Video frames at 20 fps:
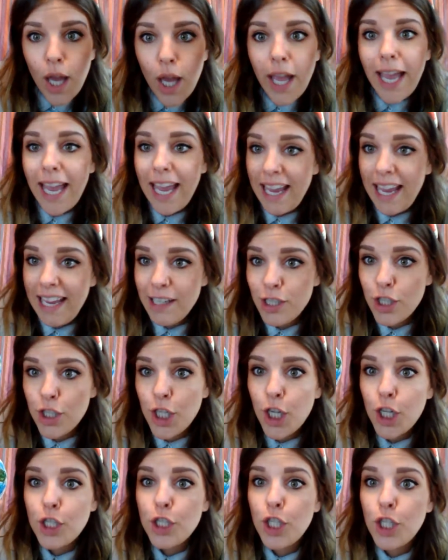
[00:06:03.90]
H
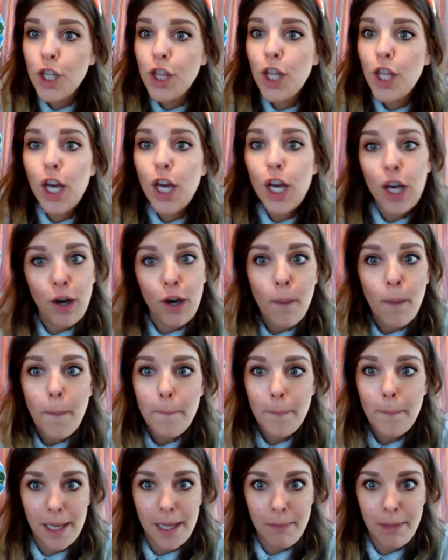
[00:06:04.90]
to the O,
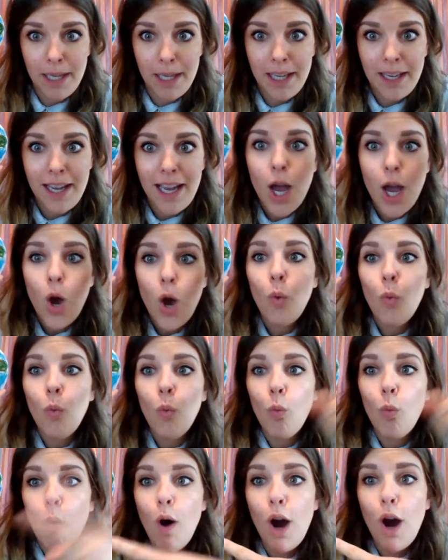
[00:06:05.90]
baby,
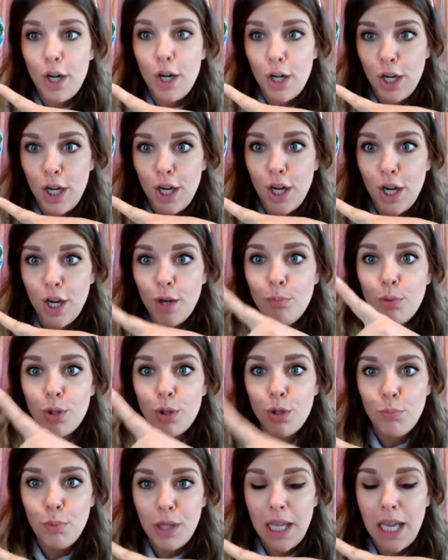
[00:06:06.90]
water,
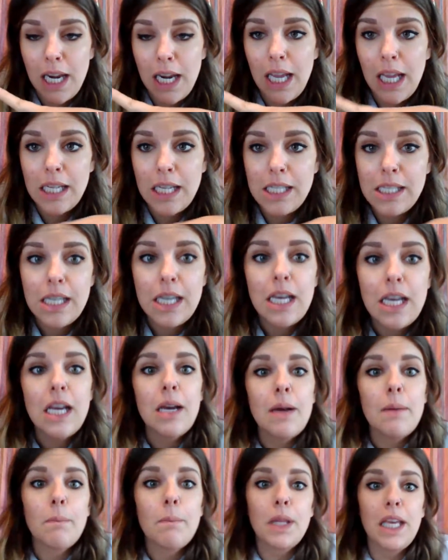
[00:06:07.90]
blue planet.
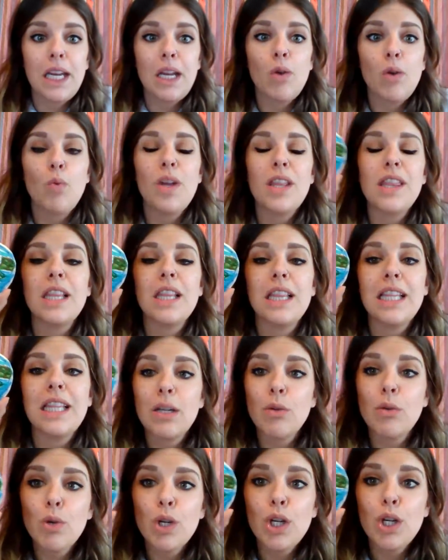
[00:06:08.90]
Planet with
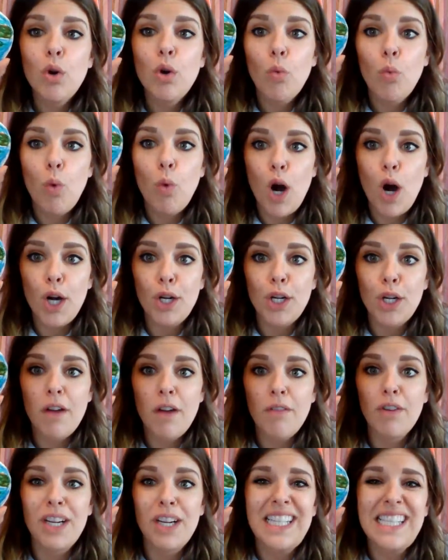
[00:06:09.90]
liquid water
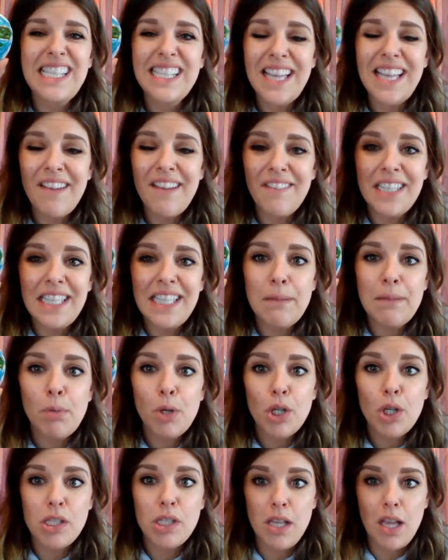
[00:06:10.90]
covering
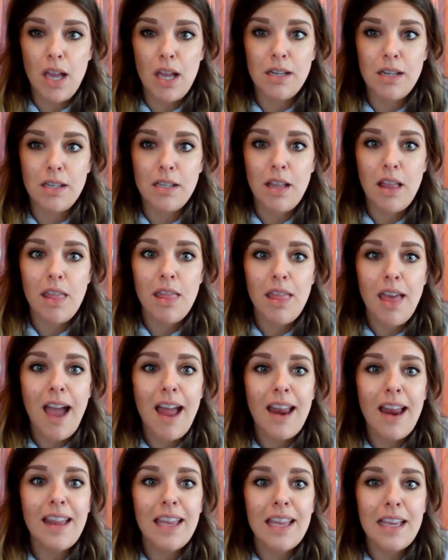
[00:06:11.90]
70%.
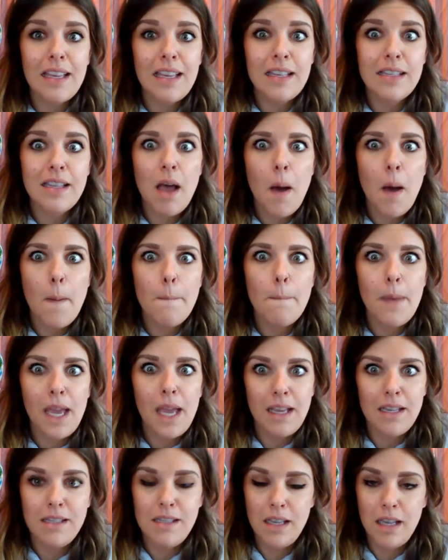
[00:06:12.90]
That is
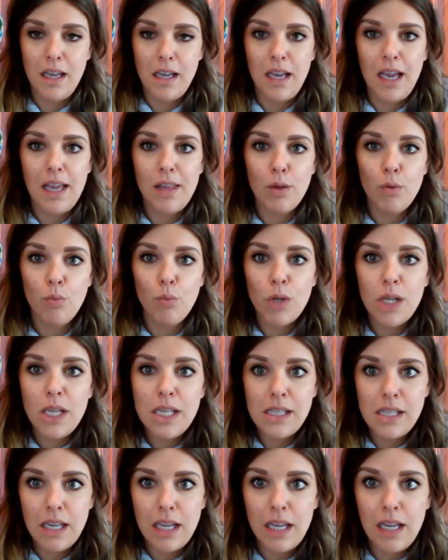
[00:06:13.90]
amazing. And the
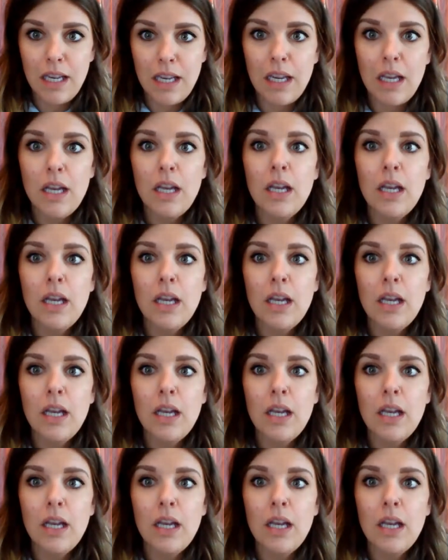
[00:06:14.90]
reason